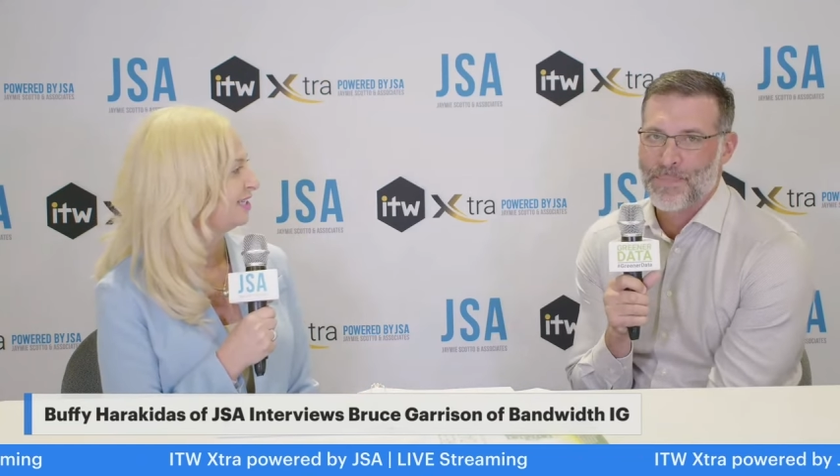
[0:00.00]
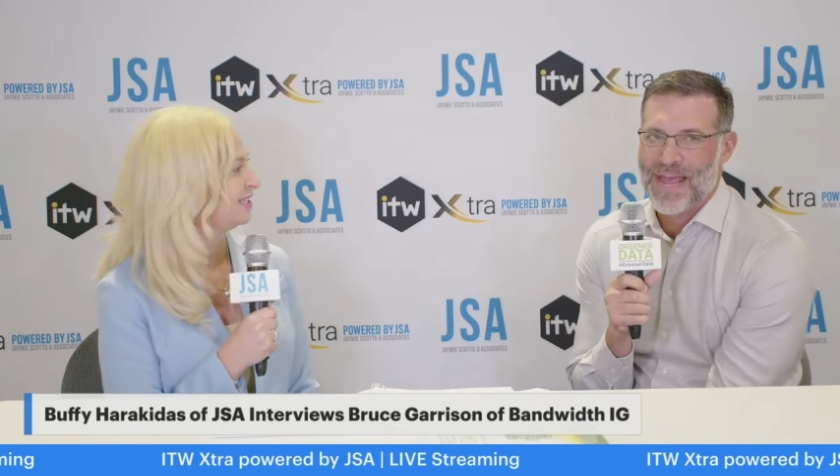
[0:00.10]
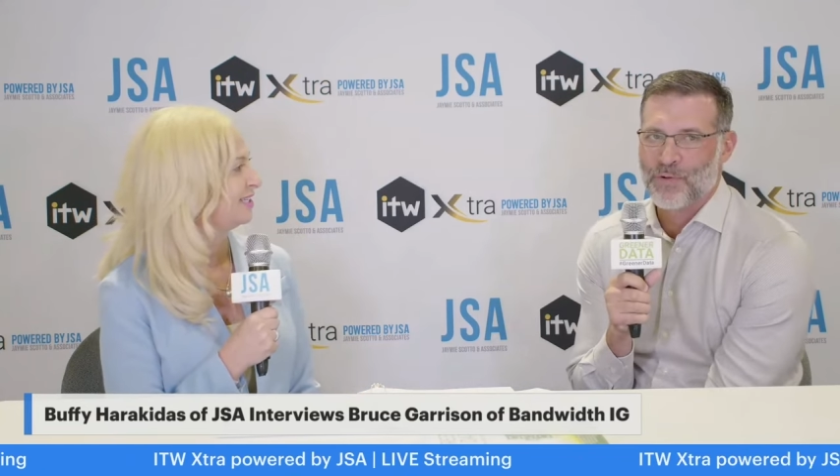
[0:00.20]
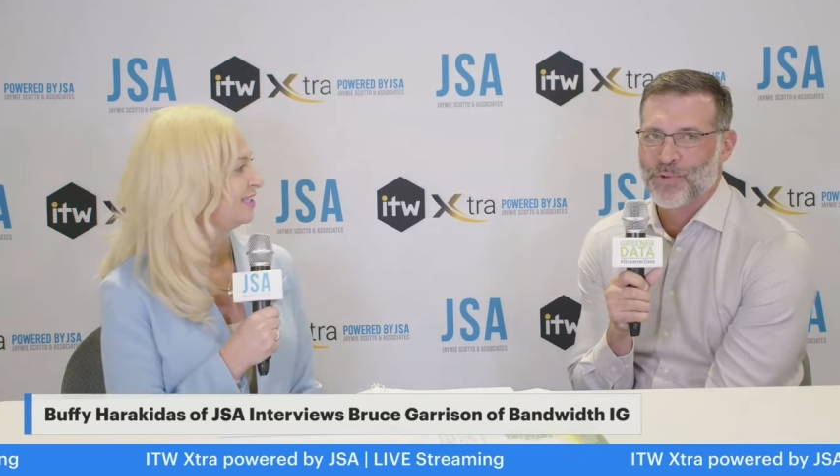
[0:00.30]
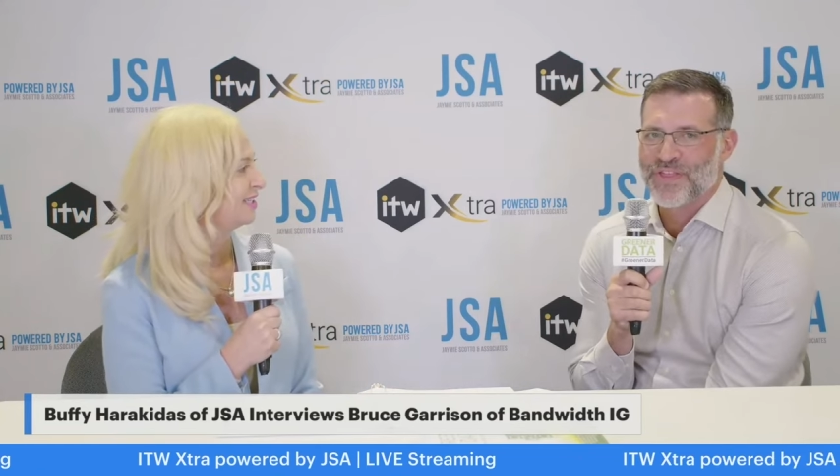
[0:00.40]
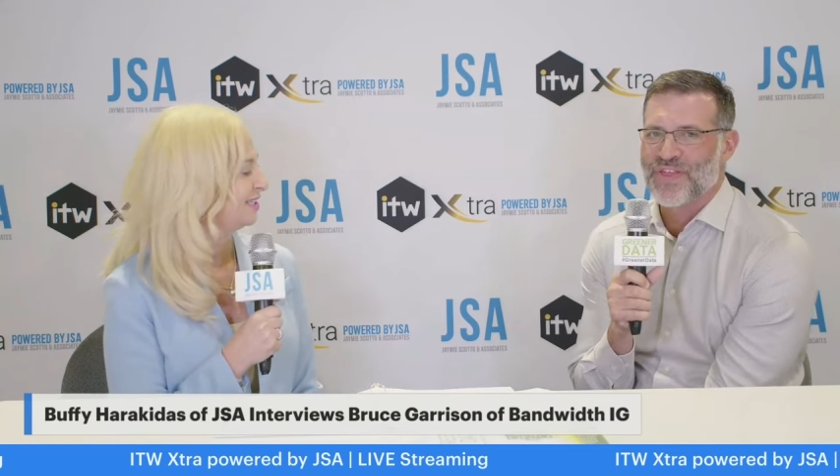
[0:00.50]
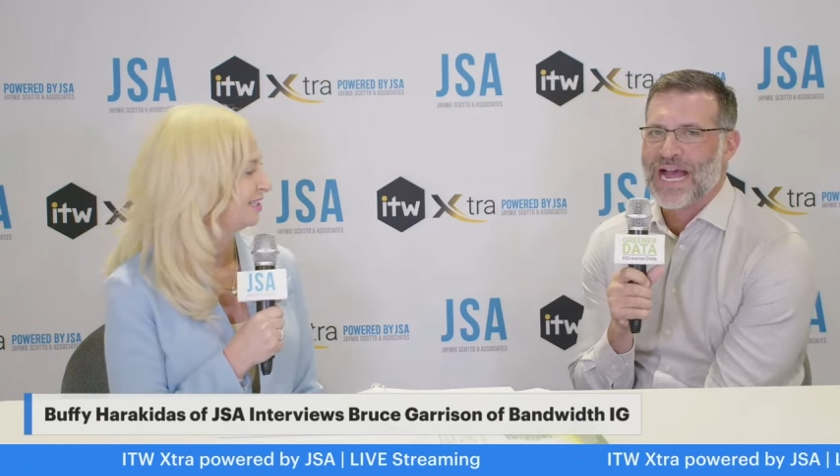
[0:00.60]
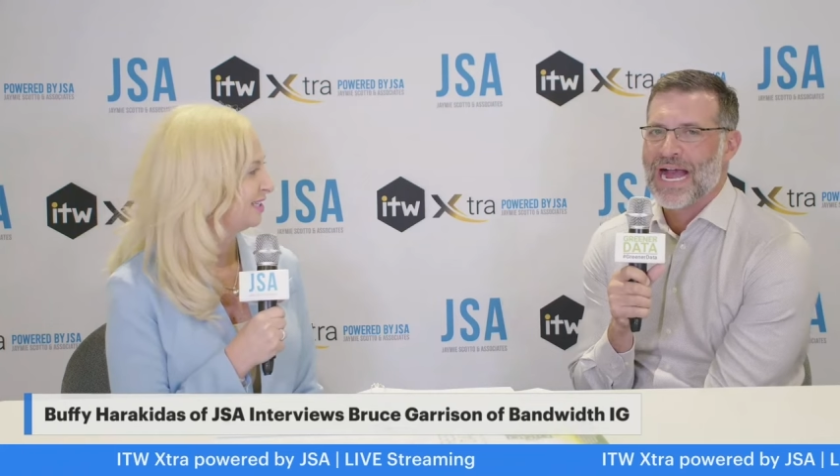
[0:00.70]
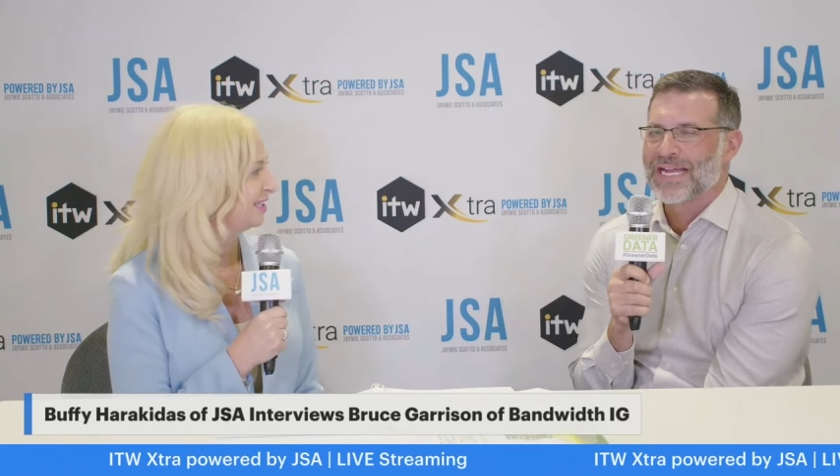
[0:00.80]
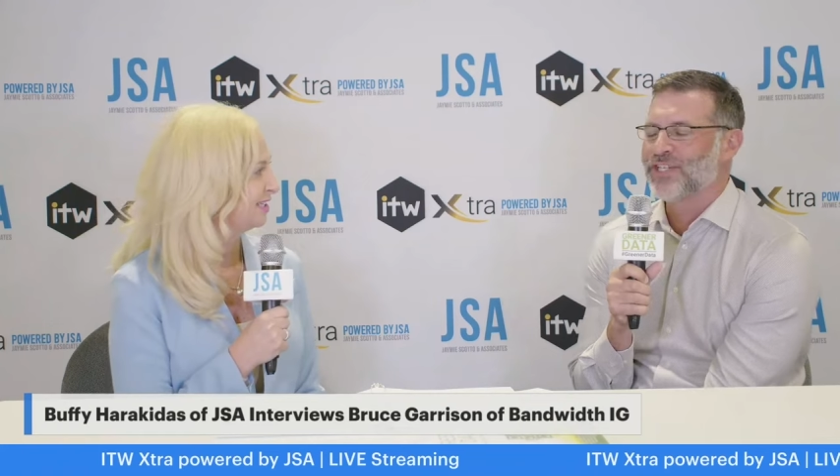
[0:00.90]

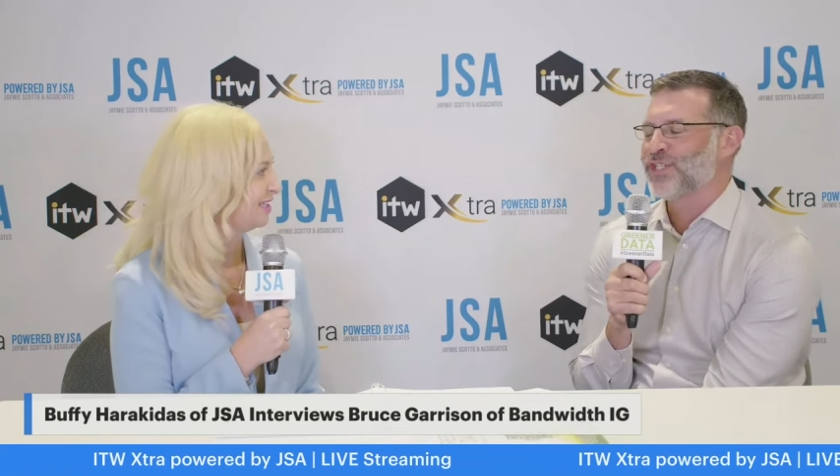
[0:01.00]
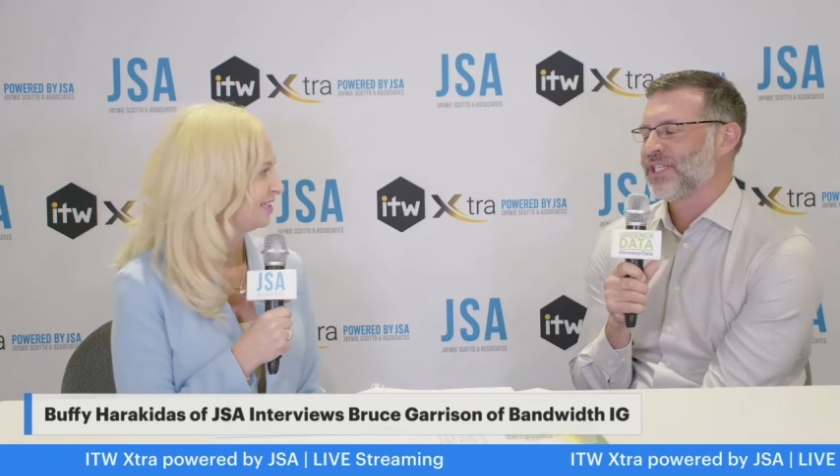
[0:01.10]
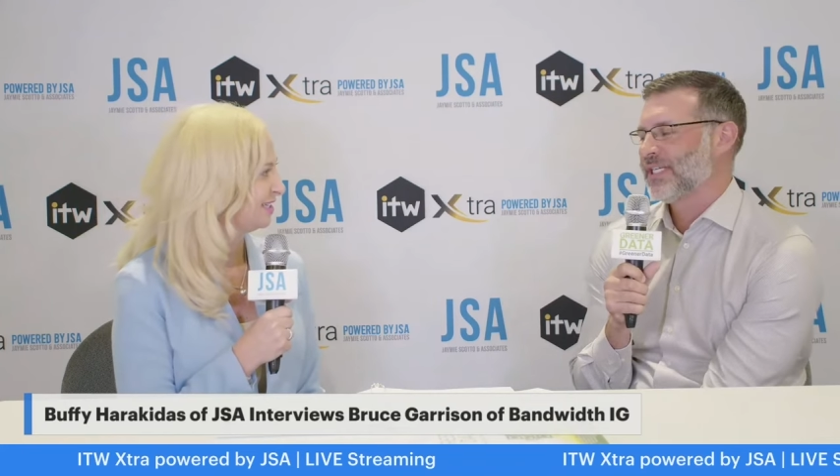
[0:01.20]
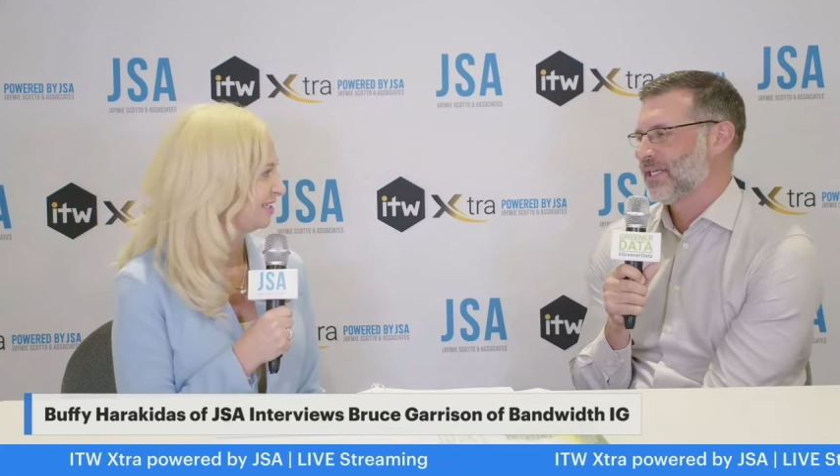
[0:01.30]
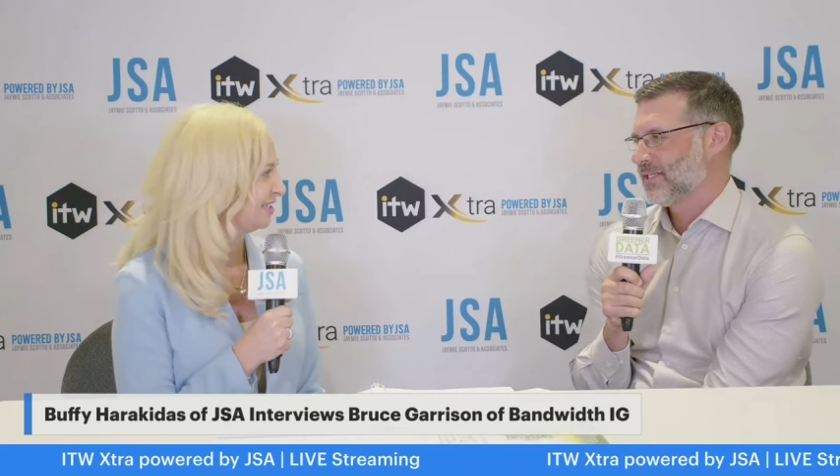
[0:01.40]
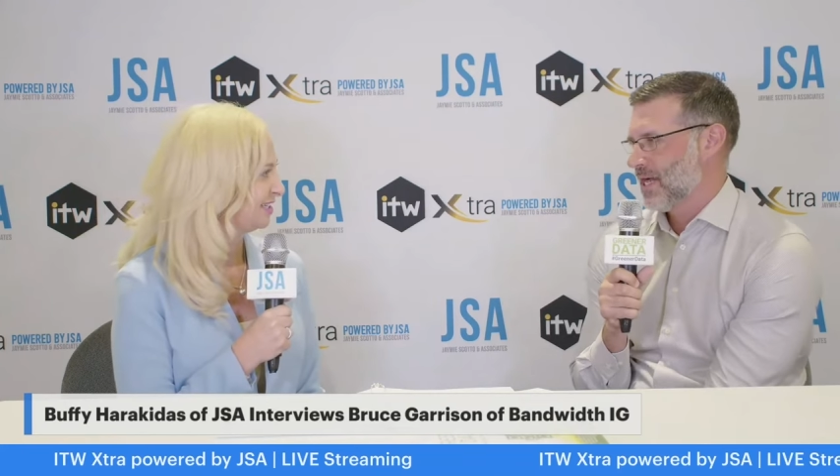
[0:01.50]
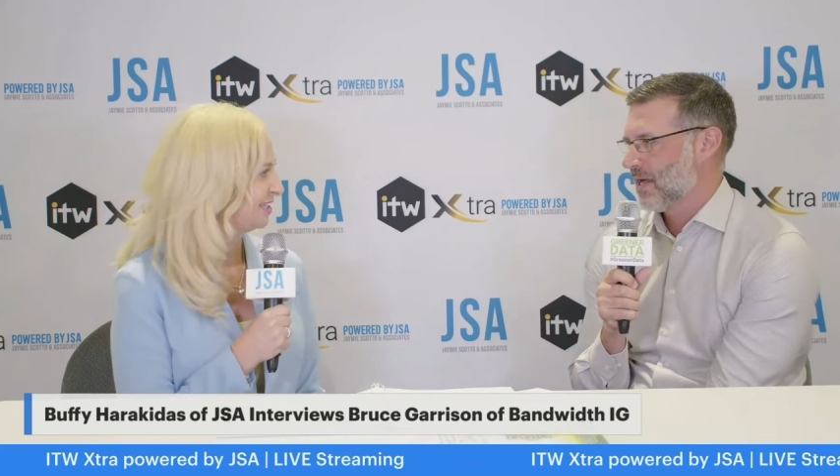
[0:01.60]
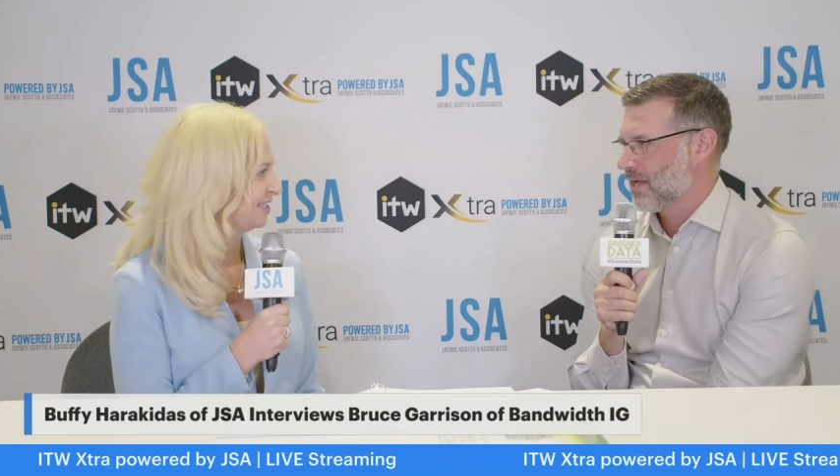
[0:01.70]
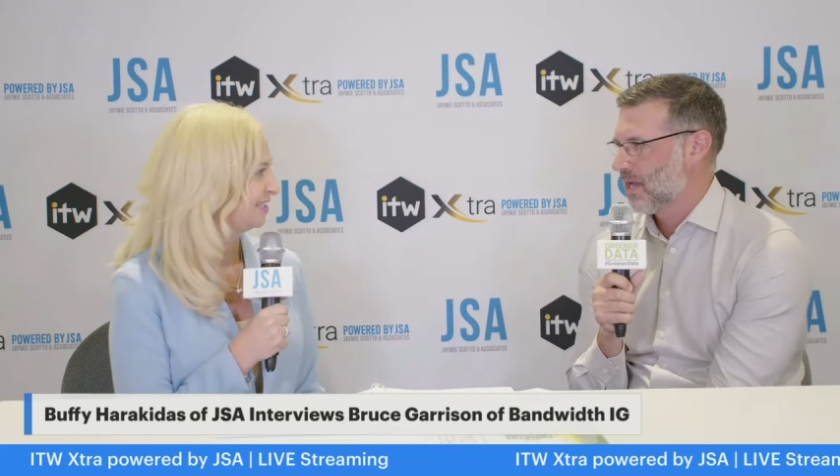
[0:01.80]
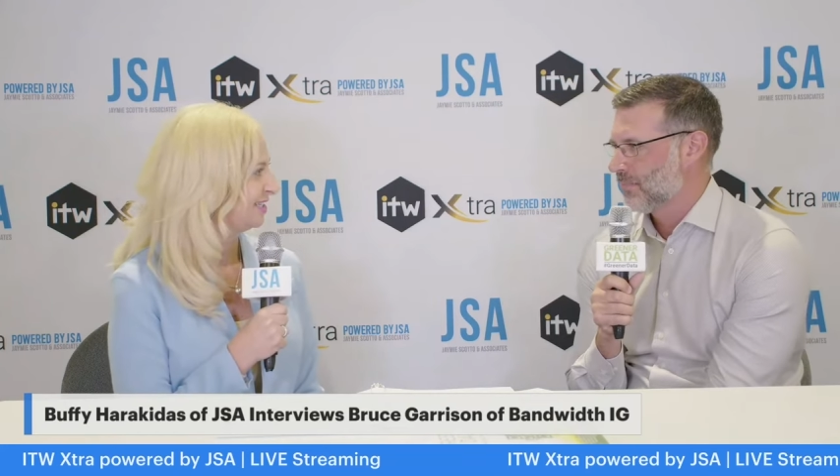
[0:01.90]

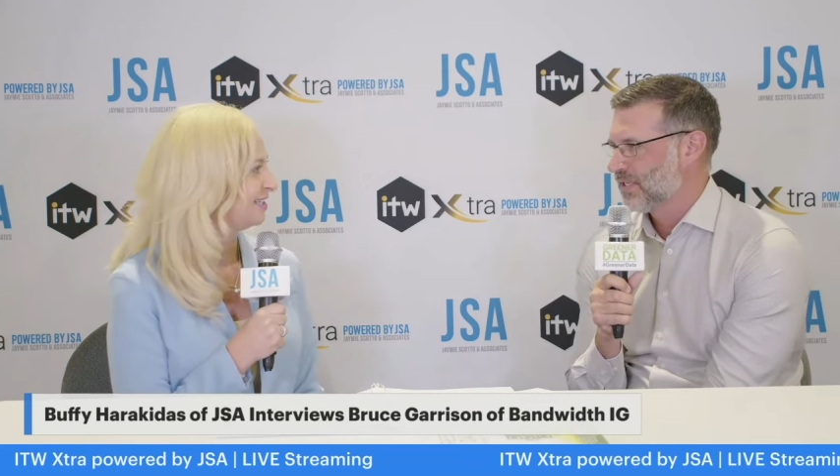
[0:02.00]
bandwidthig.com